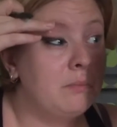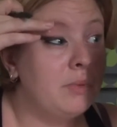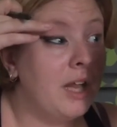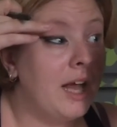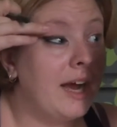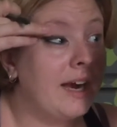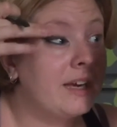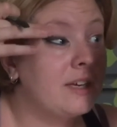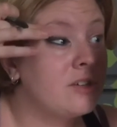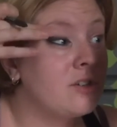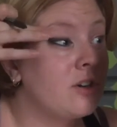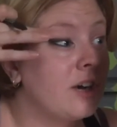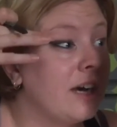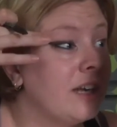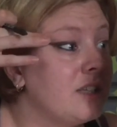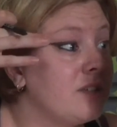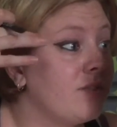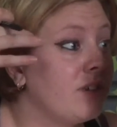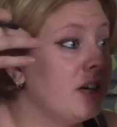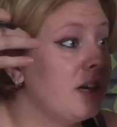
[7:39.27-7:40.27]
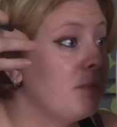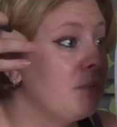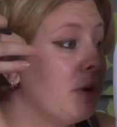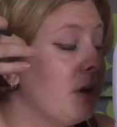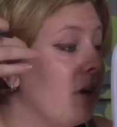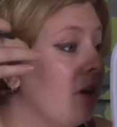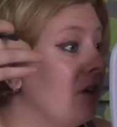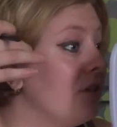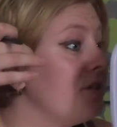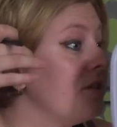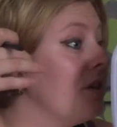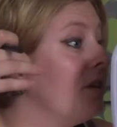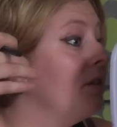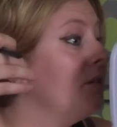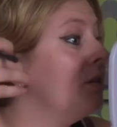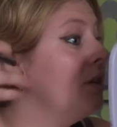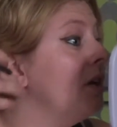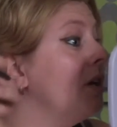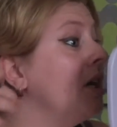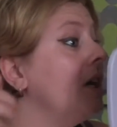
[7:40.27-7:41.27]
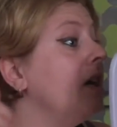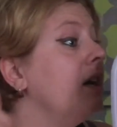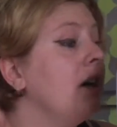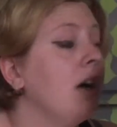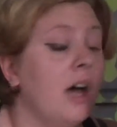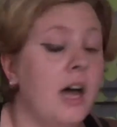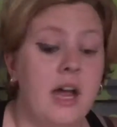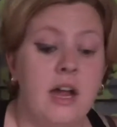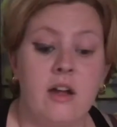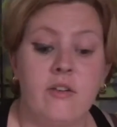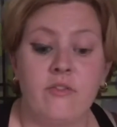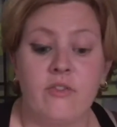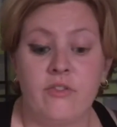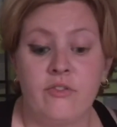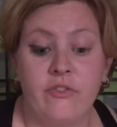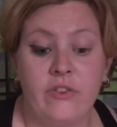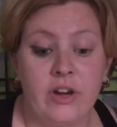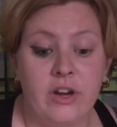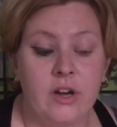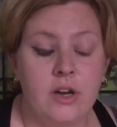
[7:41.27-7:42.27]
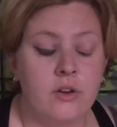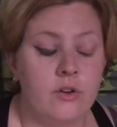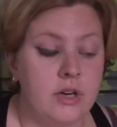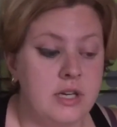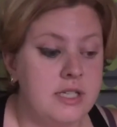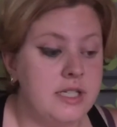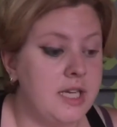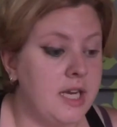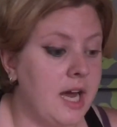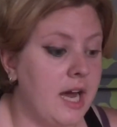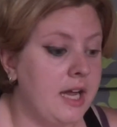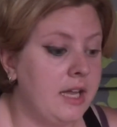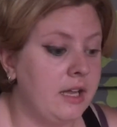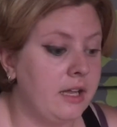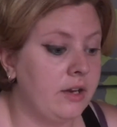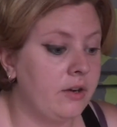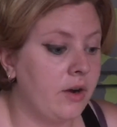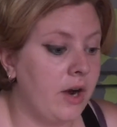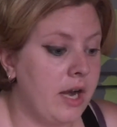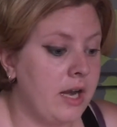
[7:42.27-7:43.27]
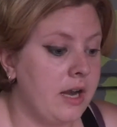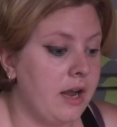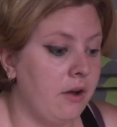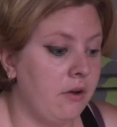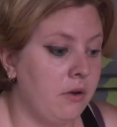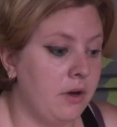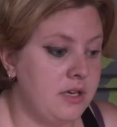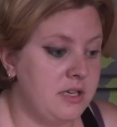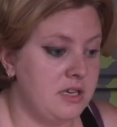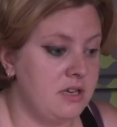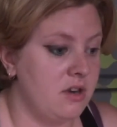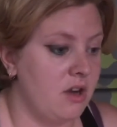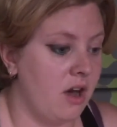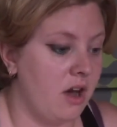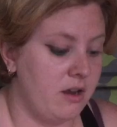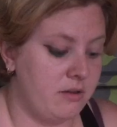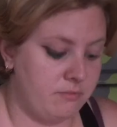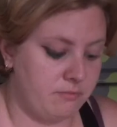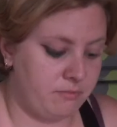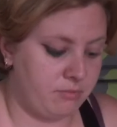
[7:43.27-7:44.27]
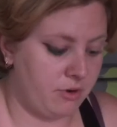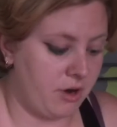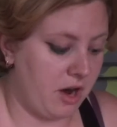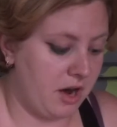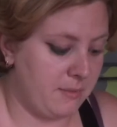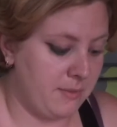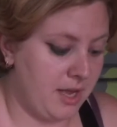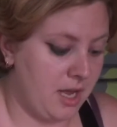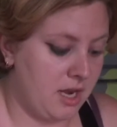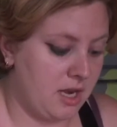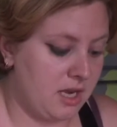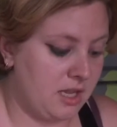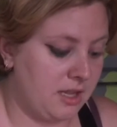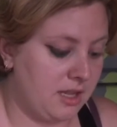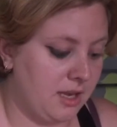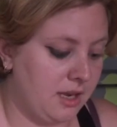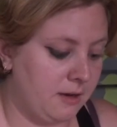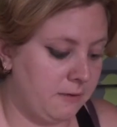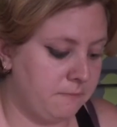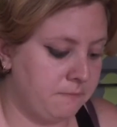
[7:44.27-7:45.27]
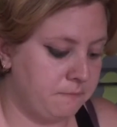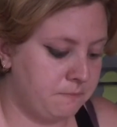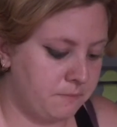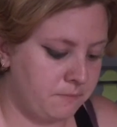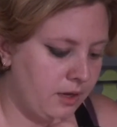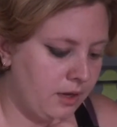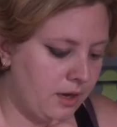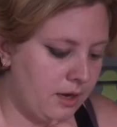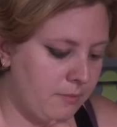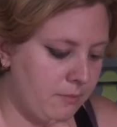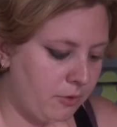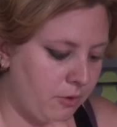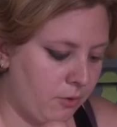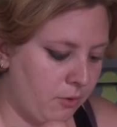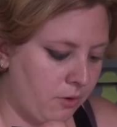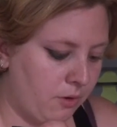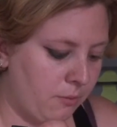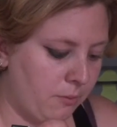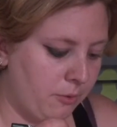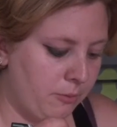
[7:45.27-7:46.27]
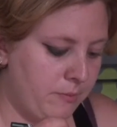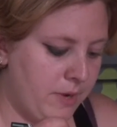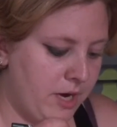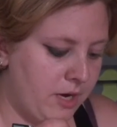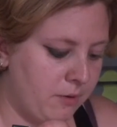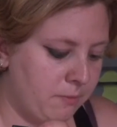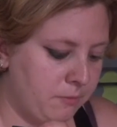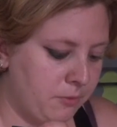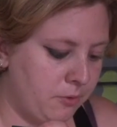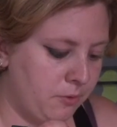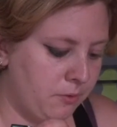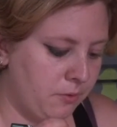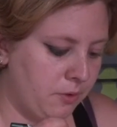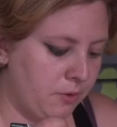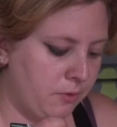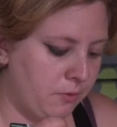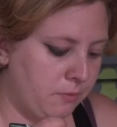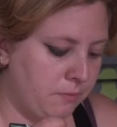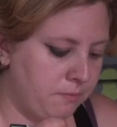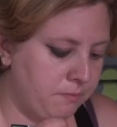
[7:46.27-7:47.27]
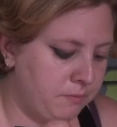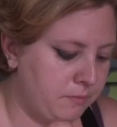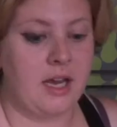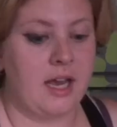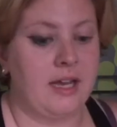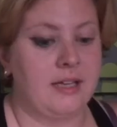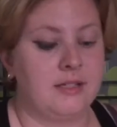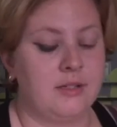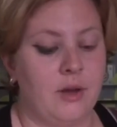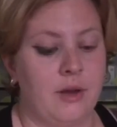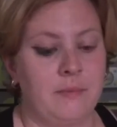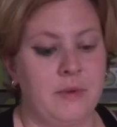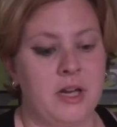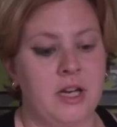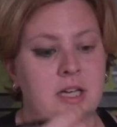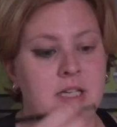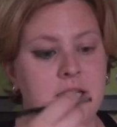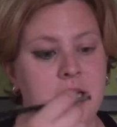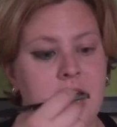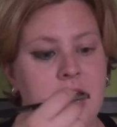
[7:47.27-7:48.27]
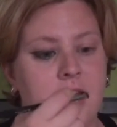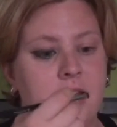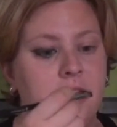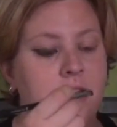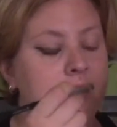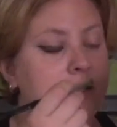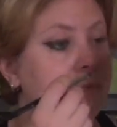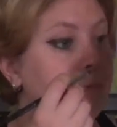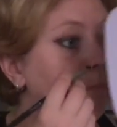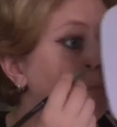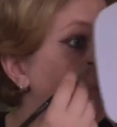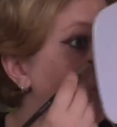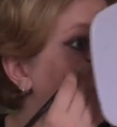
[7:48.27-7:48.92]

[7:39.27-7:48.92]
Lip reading: black is transferring, but also I have a very greasy eyelid right now. I did not prime anything. I'm a horrible makeup guru. Okay, so I'm gonna take this,